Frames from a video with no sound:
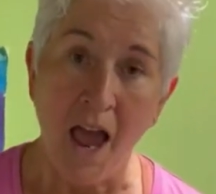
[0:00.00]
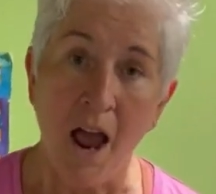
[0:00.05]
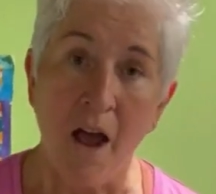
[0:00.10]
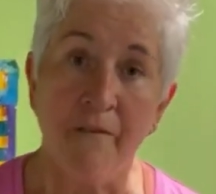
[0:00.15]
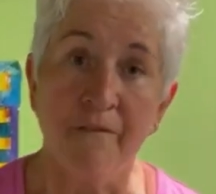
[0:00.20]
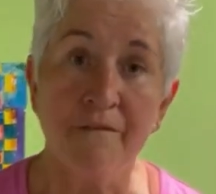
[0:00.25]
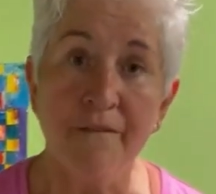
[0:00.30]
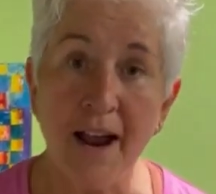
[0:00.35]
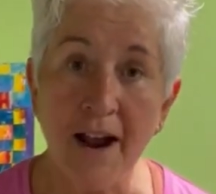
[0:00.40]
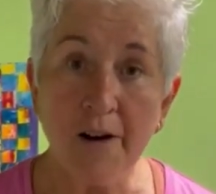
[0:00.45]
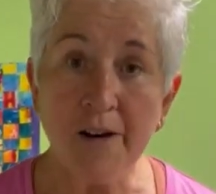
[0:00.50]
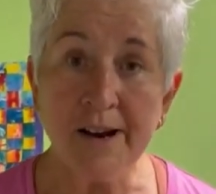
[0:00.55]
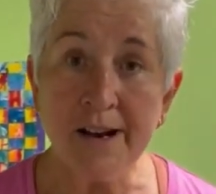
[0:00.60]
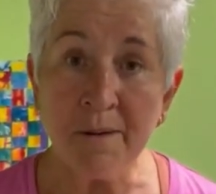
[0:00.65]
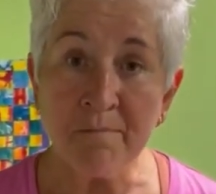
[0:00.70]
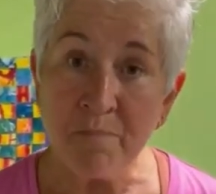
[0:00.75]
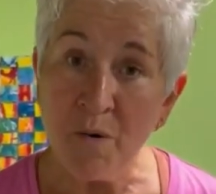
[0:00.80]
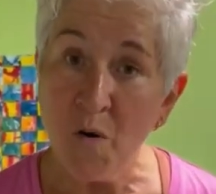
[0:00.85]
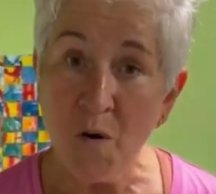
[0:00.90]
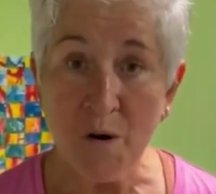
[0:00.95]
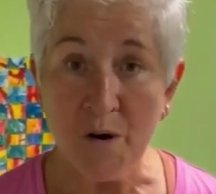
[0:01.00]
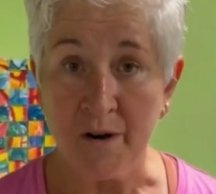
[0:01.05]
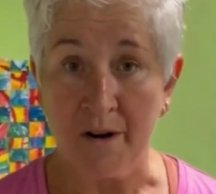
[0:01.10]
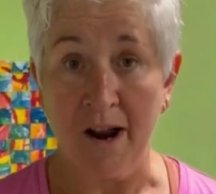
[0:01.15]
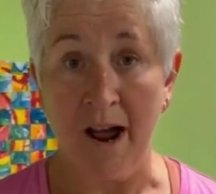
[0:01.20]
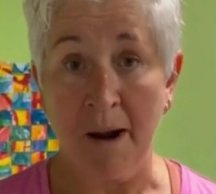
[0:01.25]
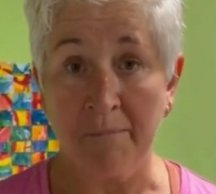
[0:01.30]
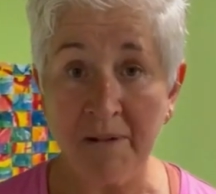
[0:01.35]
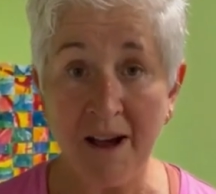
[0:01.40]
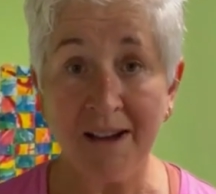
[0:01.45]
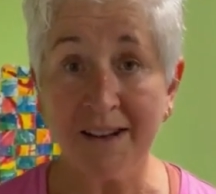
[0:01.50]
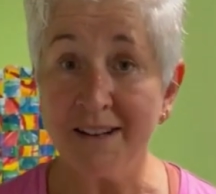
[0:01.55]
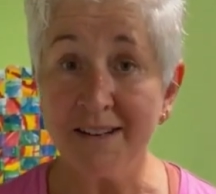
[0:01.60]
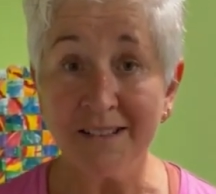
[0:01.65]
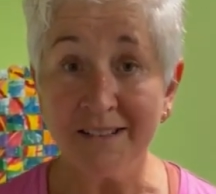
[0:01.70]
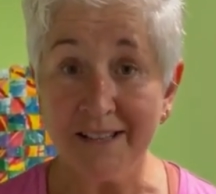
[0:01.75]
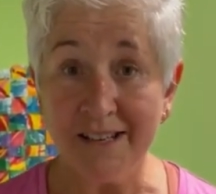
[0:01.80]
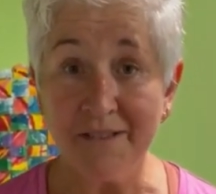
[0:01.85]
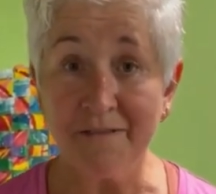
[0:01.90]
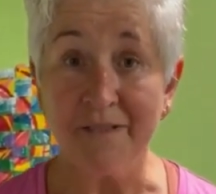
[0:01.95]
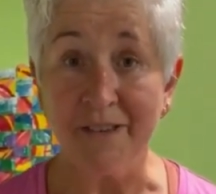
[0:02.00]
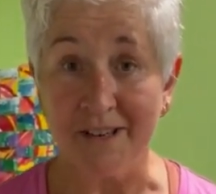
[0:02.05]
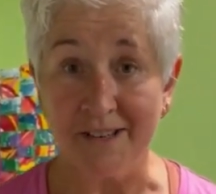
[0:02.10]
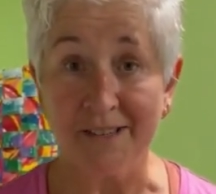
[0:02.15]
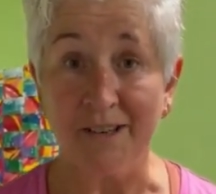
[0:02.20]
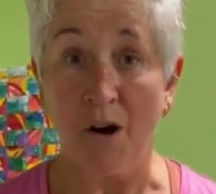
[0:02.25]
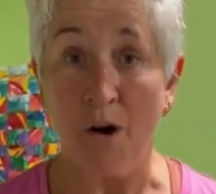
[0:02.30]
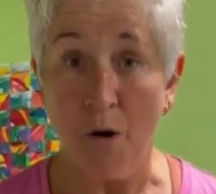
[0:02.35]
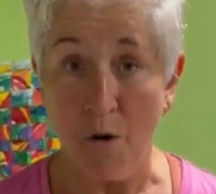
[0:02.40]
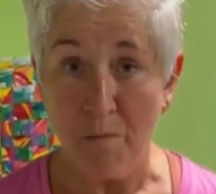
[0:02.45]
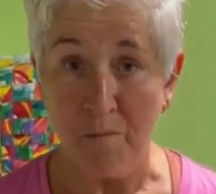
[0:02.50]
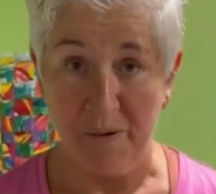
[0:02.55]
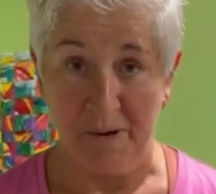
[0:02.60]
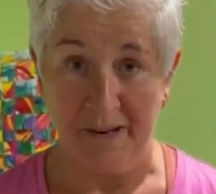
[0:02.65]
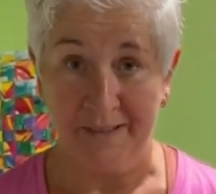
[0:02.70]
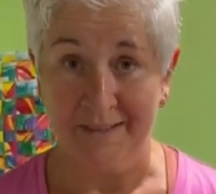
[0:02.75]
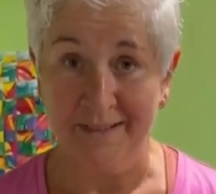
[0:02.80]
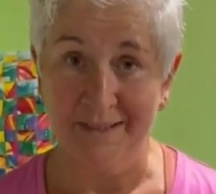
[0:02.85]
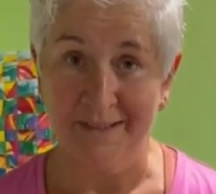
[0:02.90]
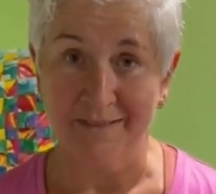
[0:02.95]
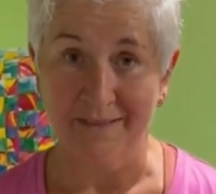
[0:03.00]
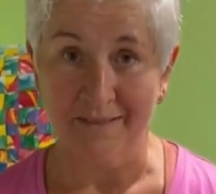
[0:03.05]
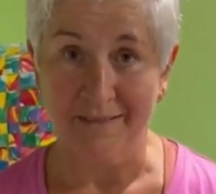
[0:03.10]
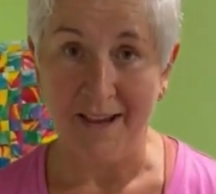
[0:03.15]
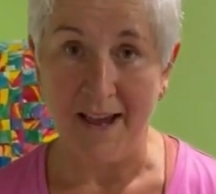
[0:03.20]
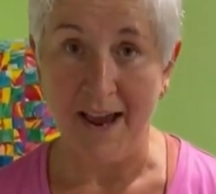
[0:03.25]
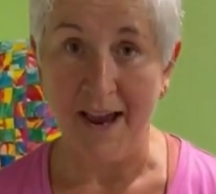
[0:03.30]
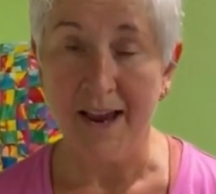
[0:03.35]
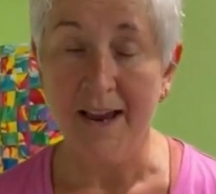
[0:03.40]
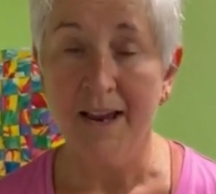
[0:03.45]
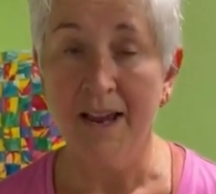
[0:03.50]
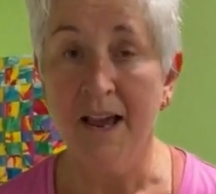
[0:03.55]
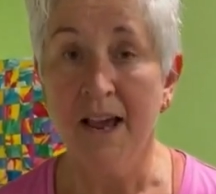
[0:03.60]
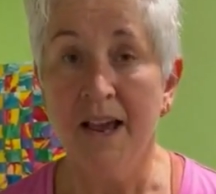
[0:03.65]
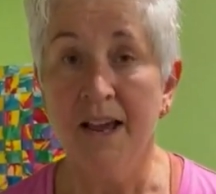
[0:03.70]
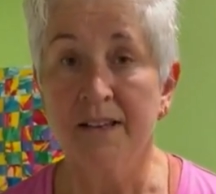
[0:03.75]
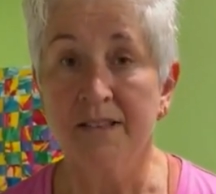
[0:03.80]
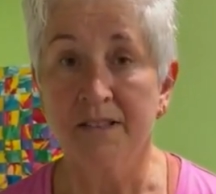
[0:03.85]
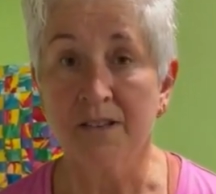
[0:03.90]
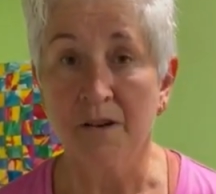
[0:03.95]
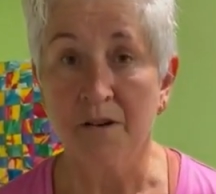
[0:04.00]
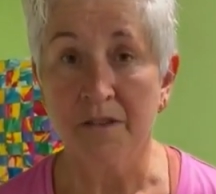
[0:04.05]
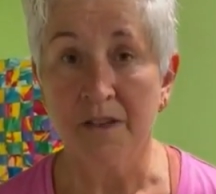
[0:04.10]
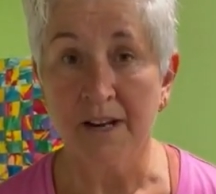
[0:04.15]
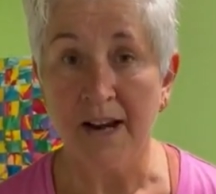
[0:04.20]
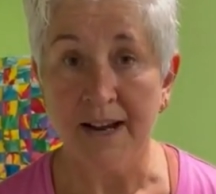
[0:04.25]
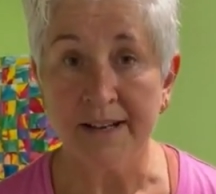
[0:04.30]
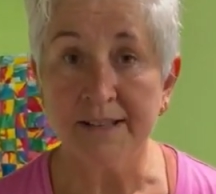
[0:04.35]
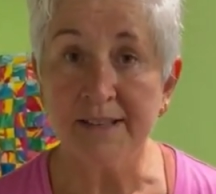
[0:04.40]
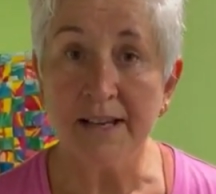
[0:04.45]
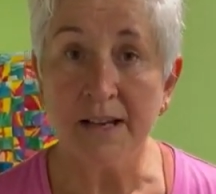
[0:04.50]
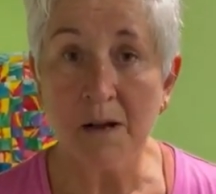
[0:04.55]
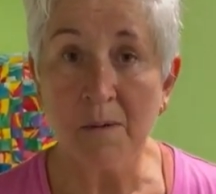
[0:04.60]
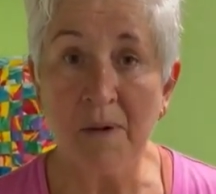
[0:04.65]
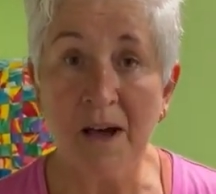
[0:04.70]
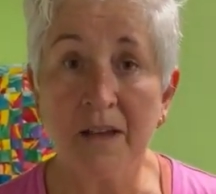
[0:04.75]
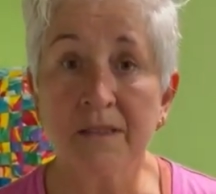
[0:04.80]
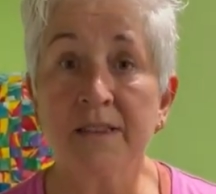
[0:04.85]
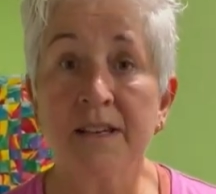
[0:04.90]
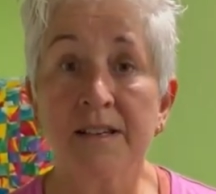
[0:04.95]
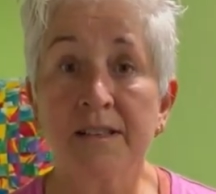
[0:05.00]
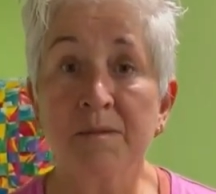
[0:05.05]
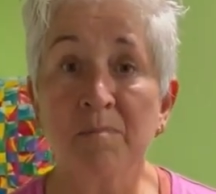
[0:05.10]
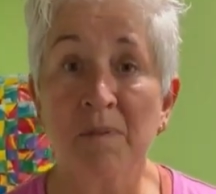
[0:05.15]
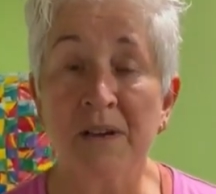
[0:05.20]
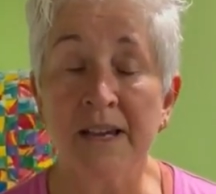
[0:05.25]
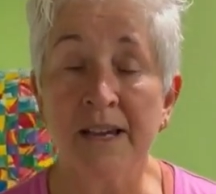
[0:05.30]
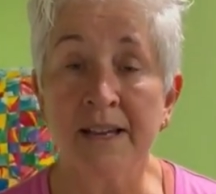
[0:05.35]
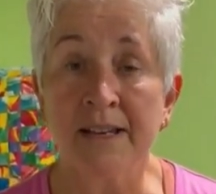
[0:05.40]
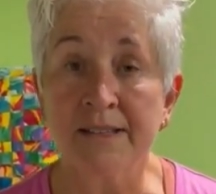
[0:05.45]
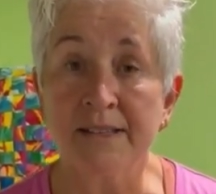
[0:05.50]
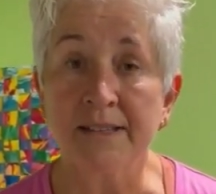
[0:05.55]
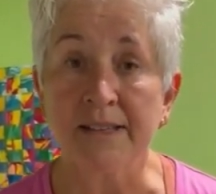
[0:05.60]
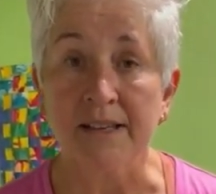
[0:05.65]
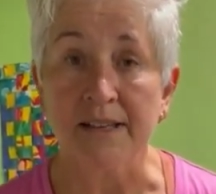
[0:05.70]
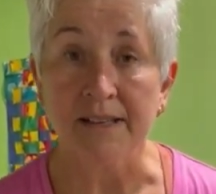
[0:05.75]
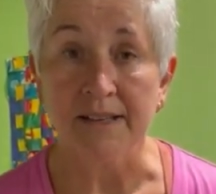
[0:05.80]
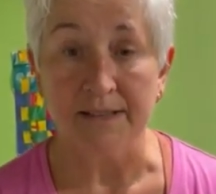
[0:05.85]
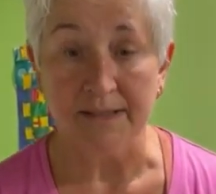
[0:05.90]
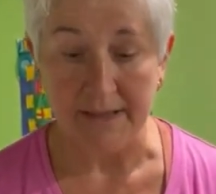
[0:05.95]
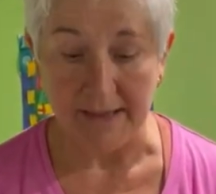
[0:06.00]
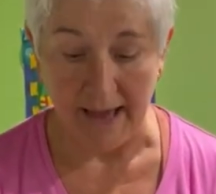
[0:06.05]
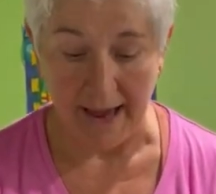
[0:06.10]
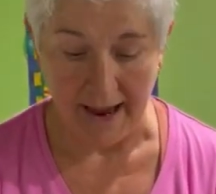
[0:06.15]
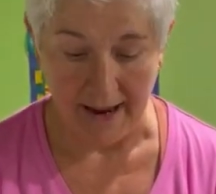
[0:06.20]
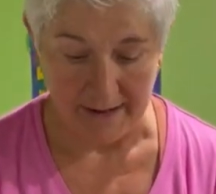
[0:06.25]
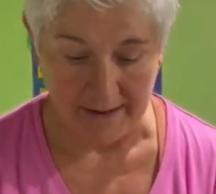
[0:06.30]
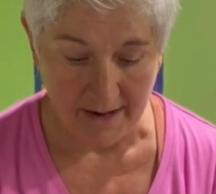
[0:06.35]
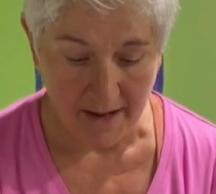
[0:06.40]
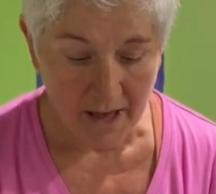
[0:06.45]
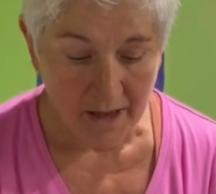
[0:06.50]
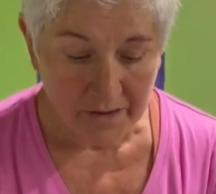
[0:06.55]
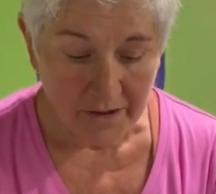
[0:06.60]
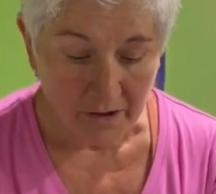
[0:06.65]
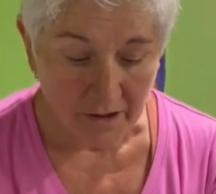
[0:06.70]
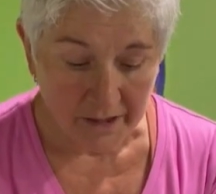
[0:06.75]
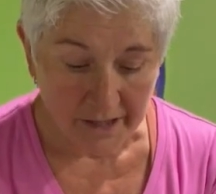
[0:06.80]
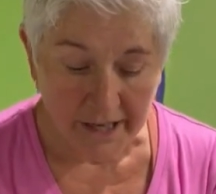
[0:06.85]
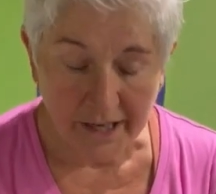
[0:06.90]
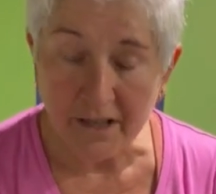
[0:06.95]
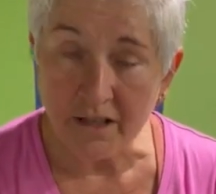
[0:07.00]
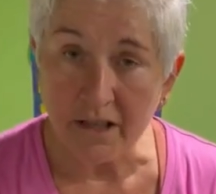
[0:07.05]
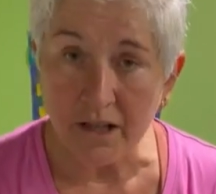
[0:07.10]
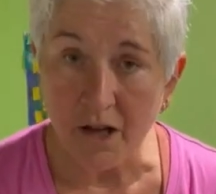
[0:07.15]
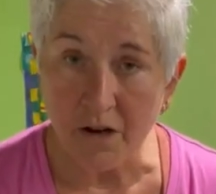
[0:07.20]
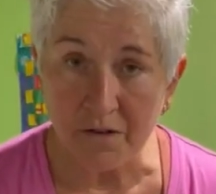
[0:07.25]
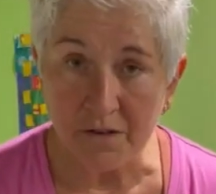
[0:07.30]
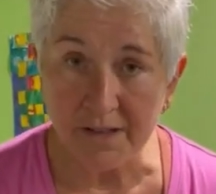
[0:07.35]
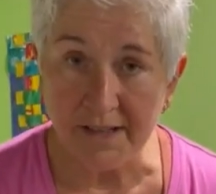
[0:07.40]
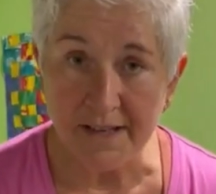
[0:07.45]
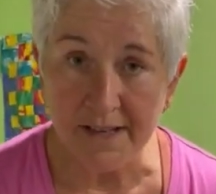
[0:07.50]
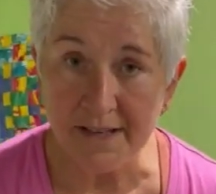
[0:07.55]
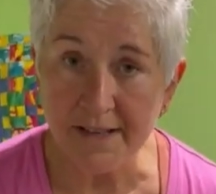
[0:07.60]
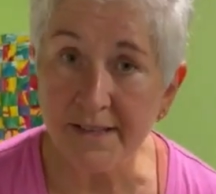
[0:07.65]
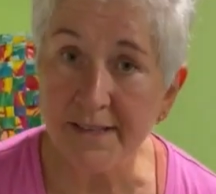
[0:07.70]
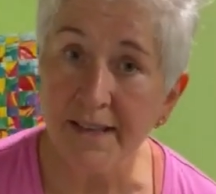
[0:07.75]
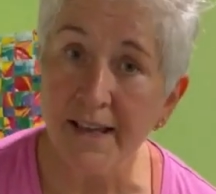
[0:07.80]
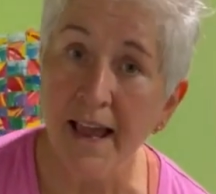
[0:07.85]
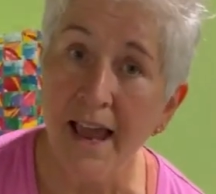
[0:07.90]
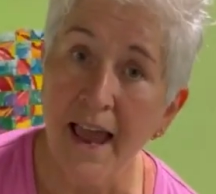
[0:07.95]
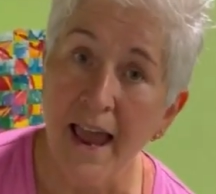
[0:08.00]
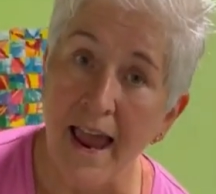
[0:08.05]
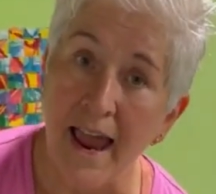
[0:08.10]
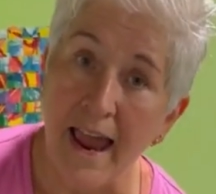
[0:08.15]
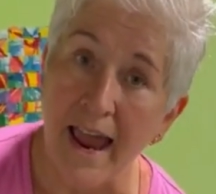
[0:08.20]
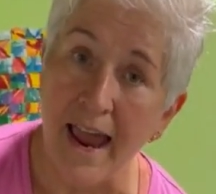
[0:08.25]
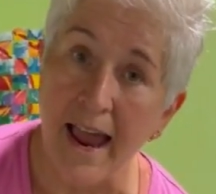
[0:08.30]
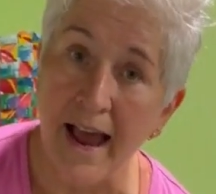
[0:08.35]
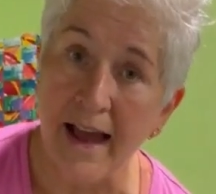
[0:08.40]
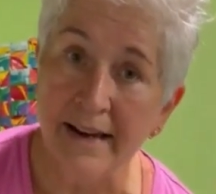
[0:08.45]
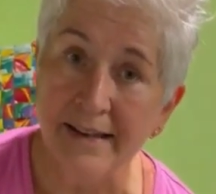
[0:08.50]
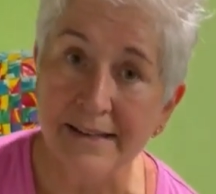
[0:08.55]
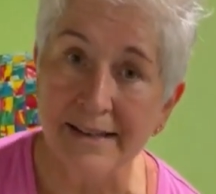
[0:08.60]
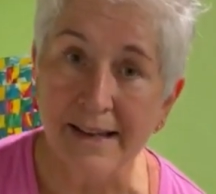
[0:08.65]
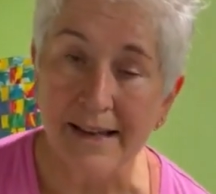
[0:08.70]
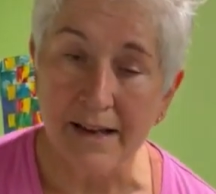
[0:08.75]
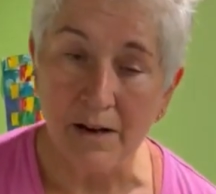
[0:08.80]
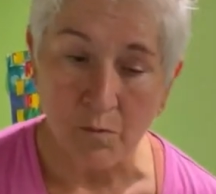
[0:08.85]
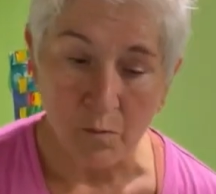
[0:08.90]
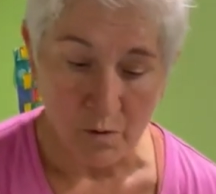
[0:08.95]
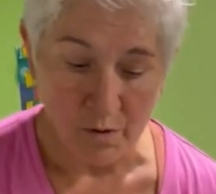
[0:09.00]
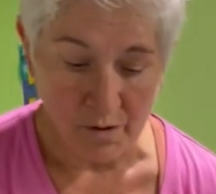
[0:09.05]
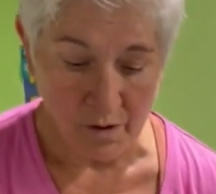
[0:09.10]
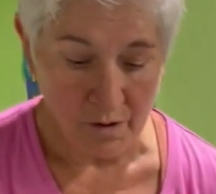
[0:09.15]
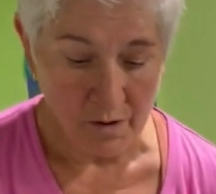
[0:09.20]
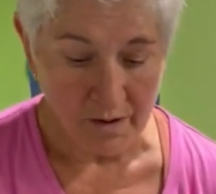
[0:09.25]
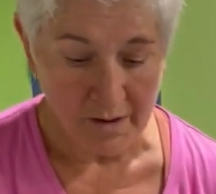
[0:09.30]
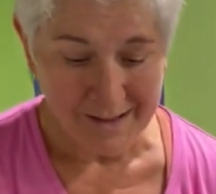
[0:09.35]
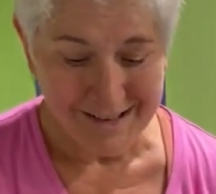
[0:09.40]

Very important, I'm not going to leave this open, okay? So the nice thing about these bins is that the lid closes and it will